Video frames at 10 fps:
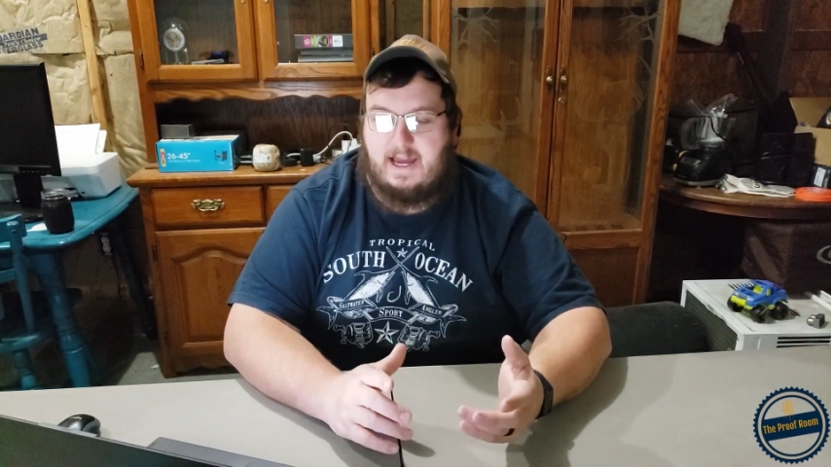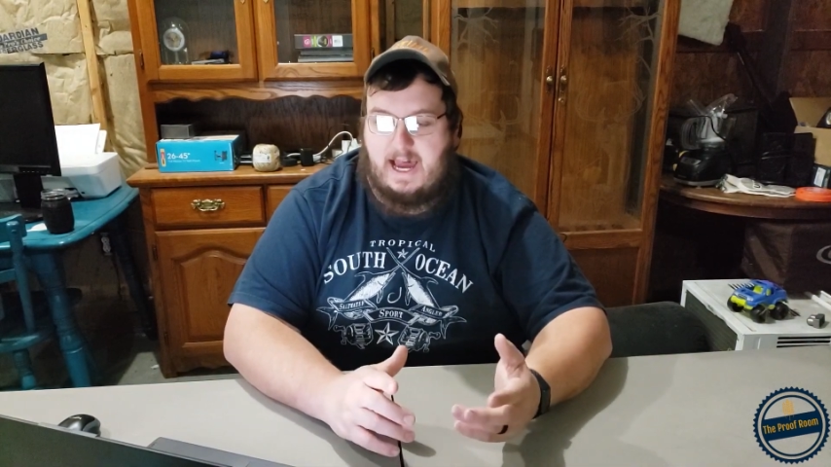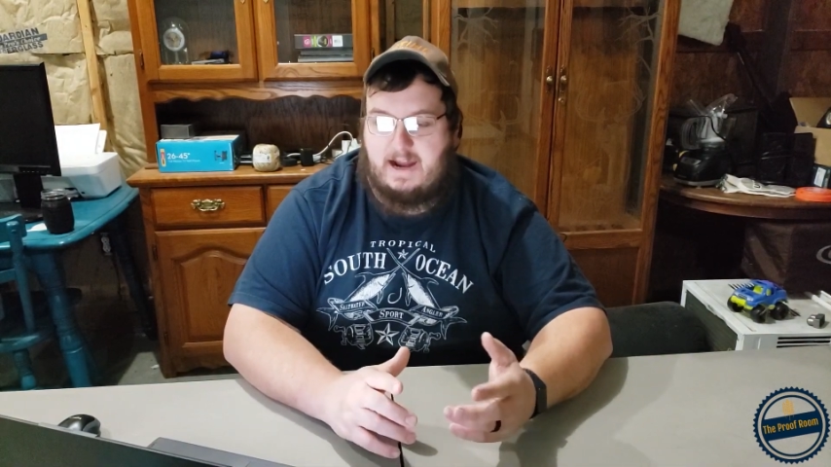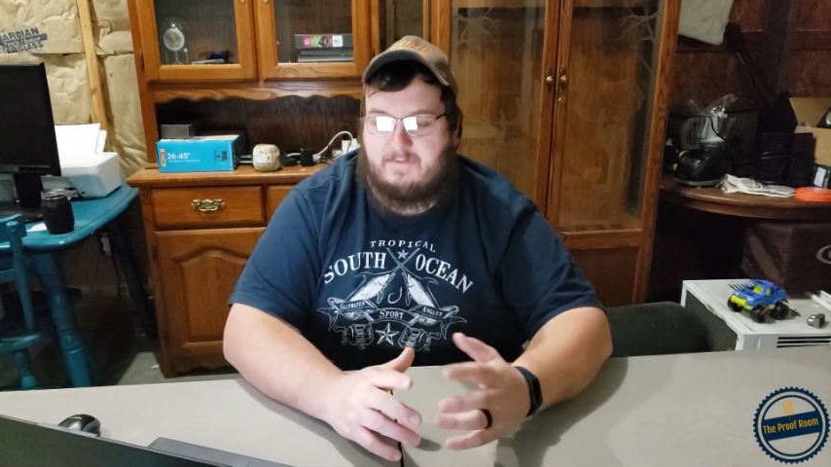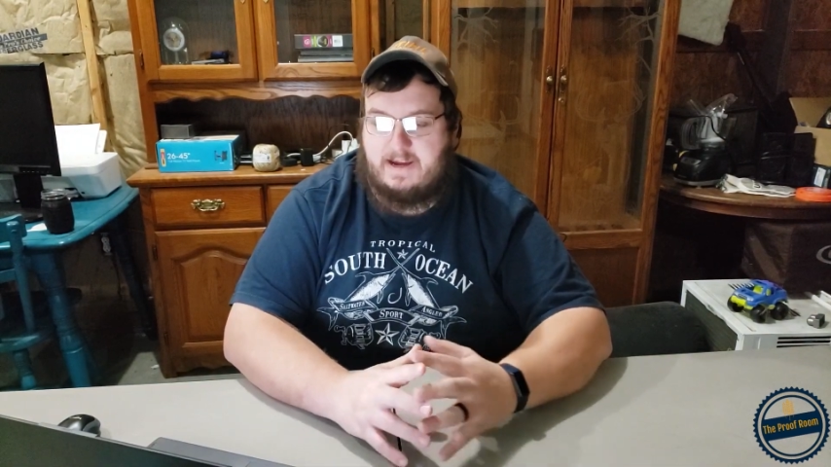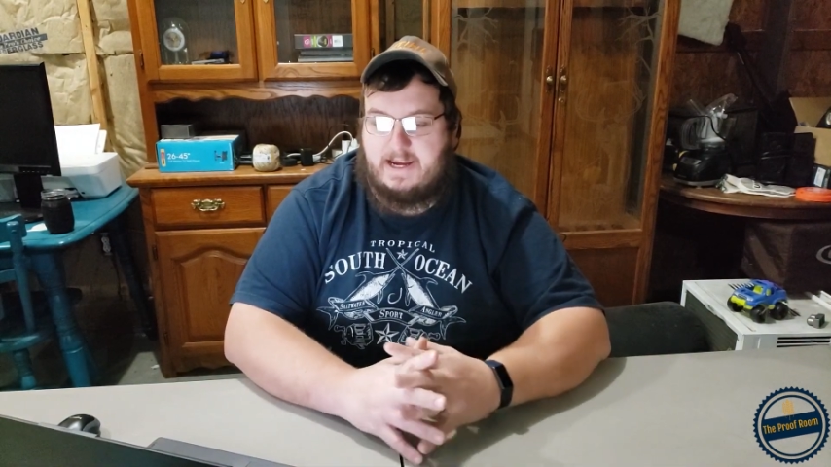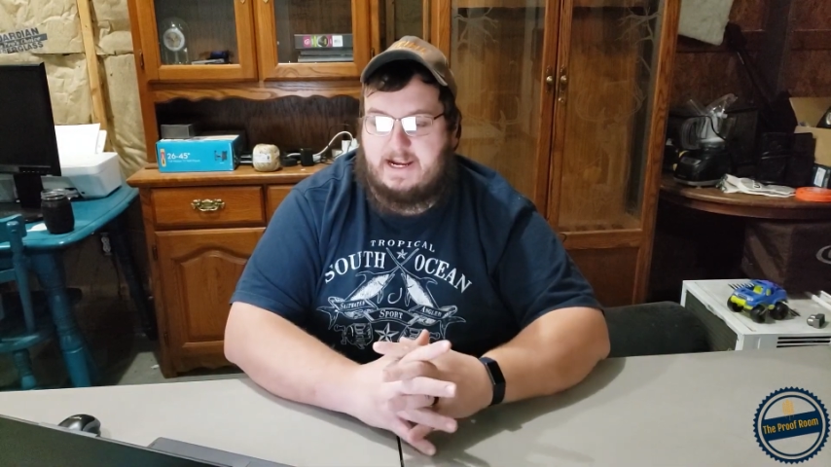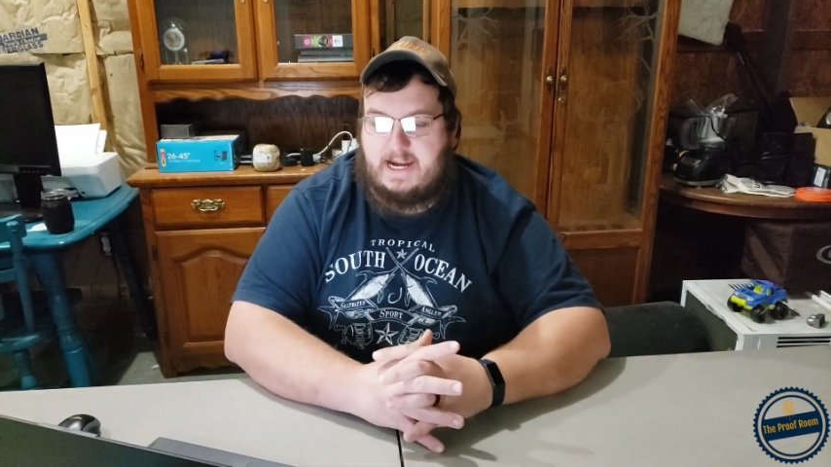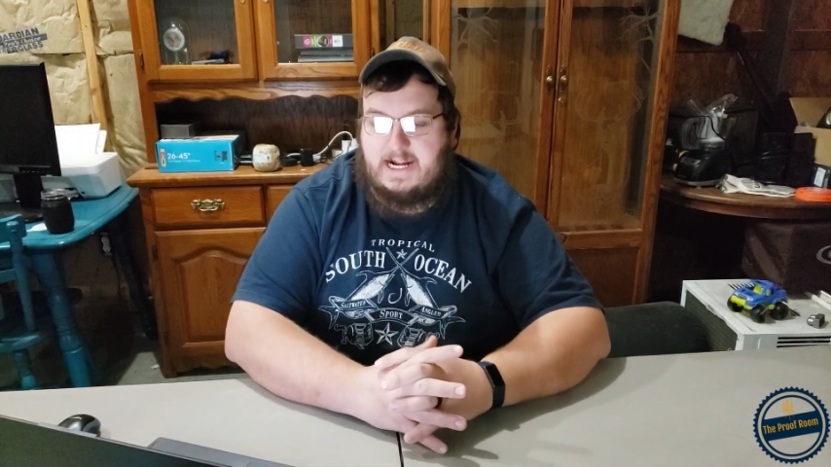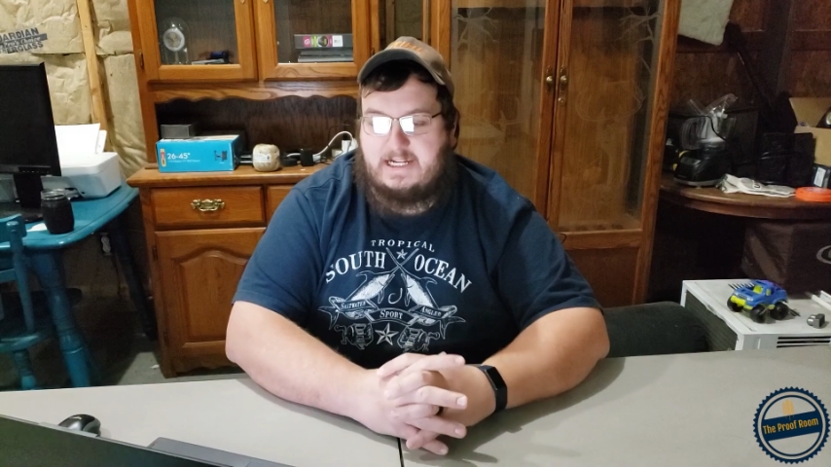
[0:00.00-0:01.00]
I
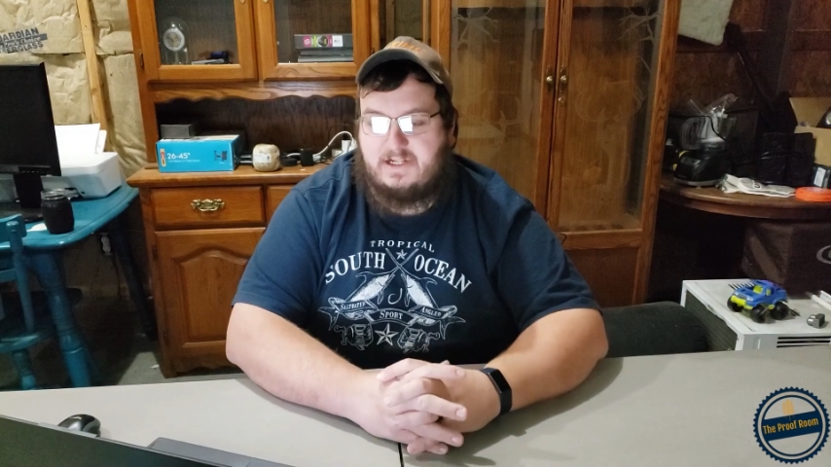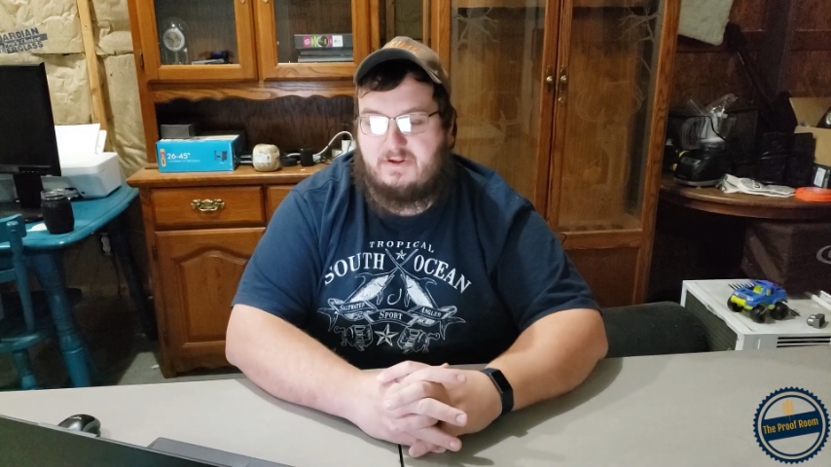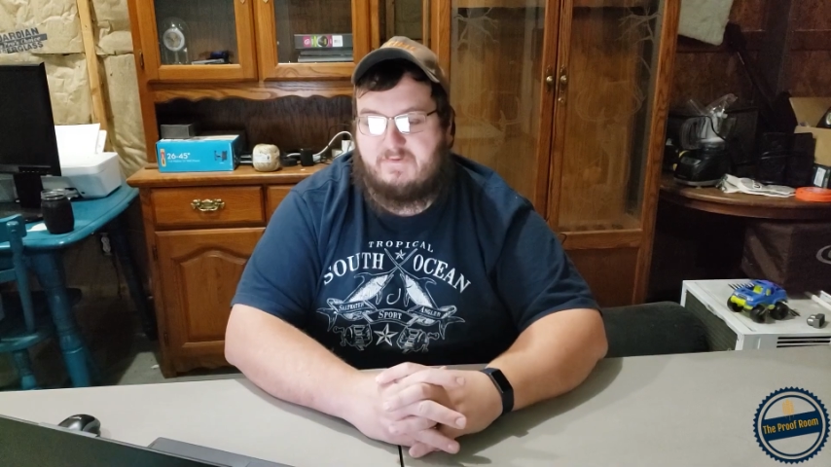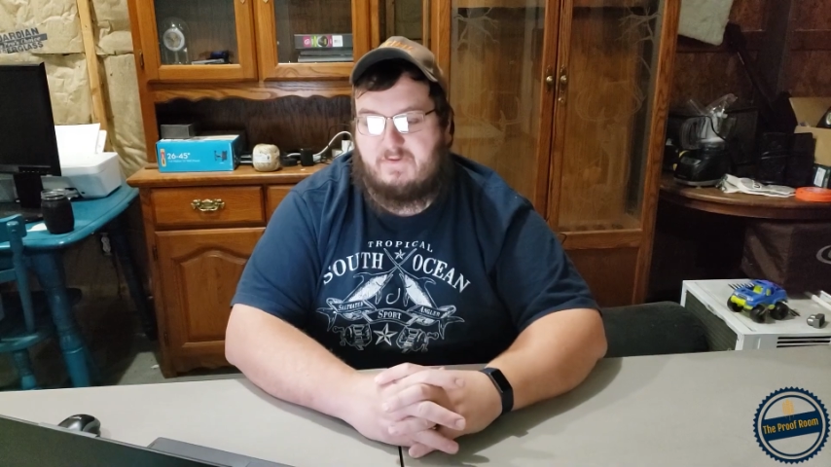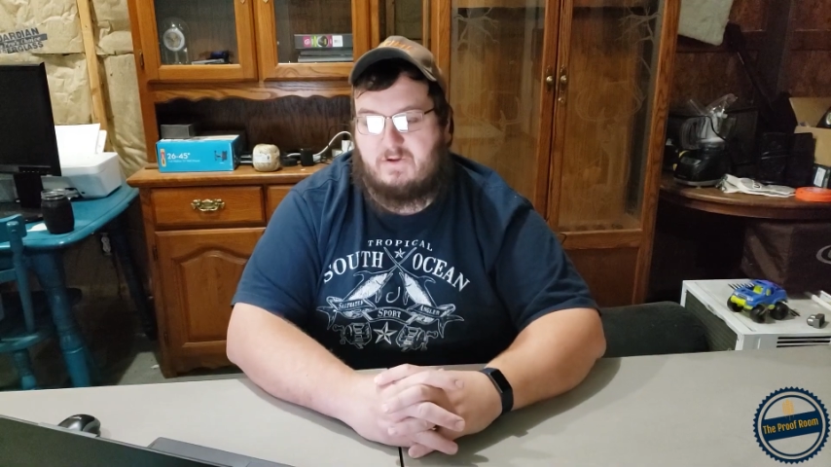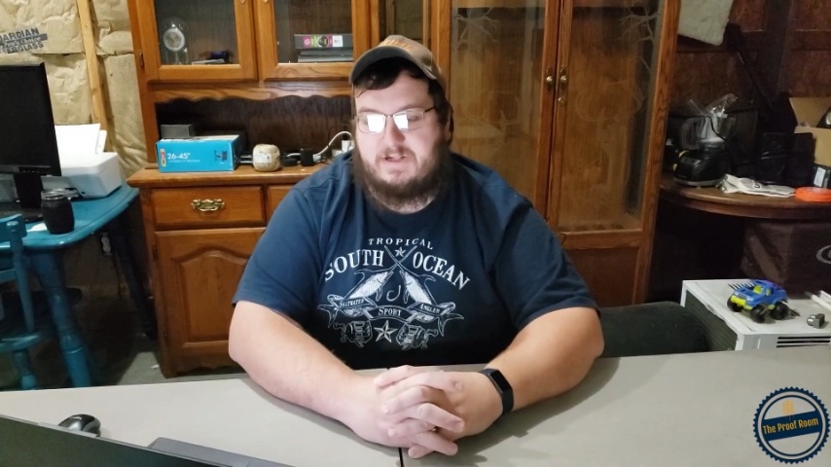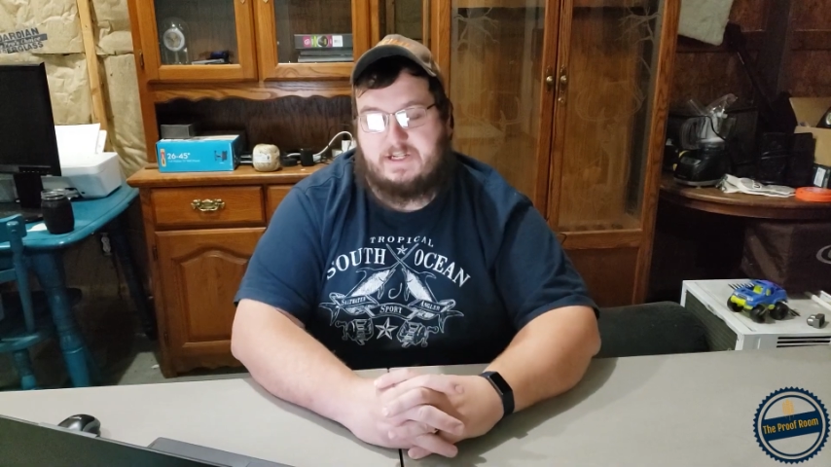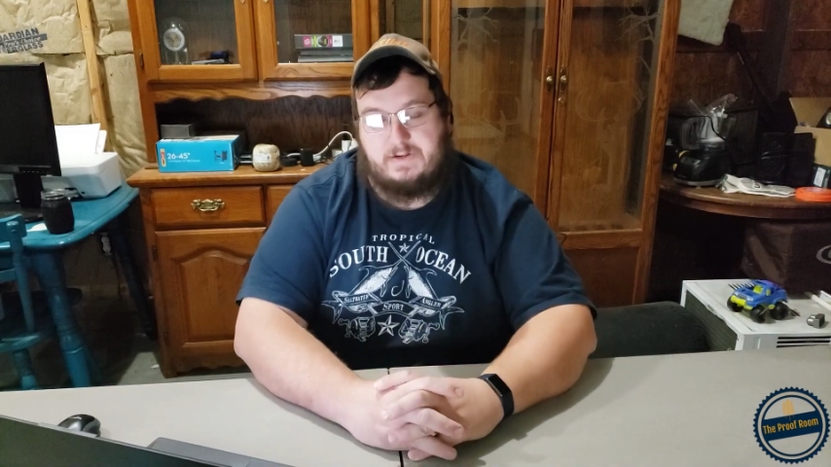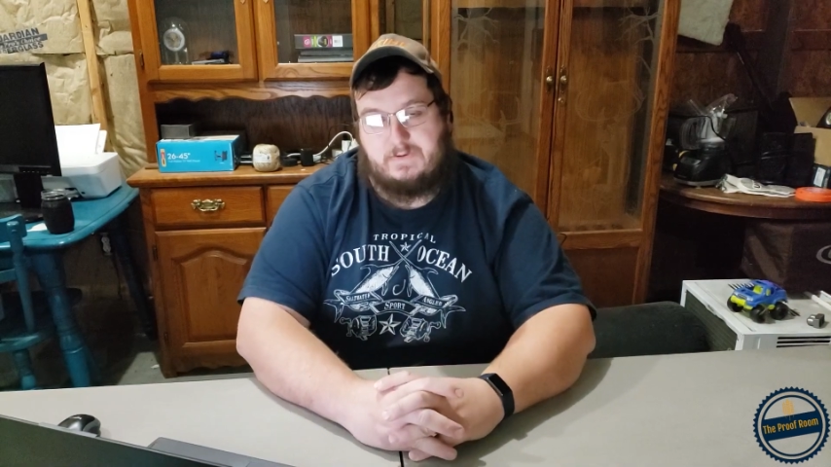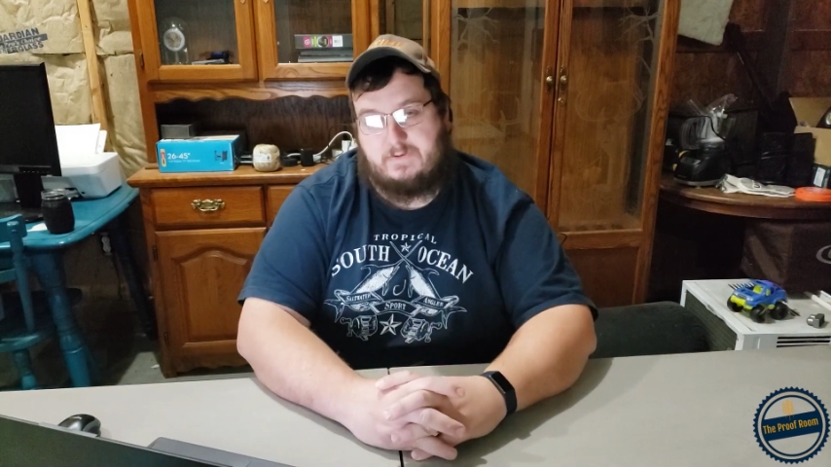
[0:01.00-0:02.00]
ran eighty-two
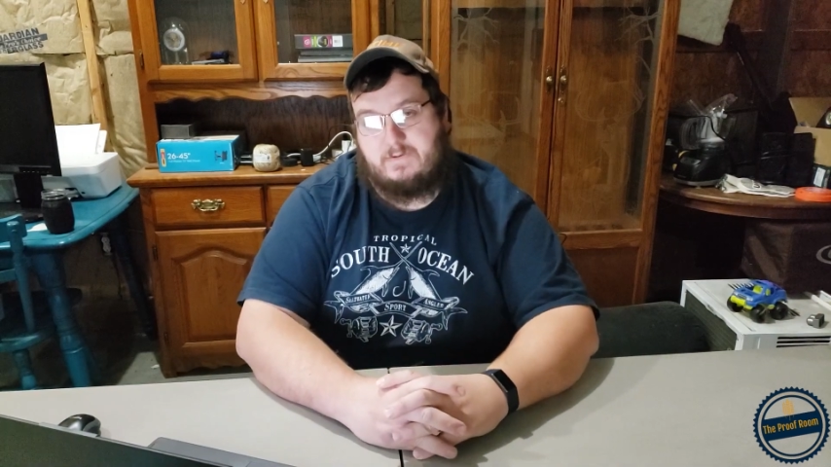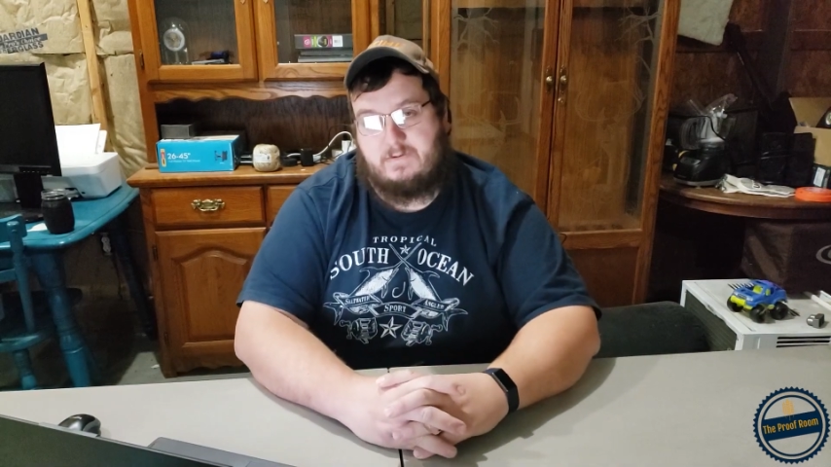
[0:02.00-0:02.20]
forty-two.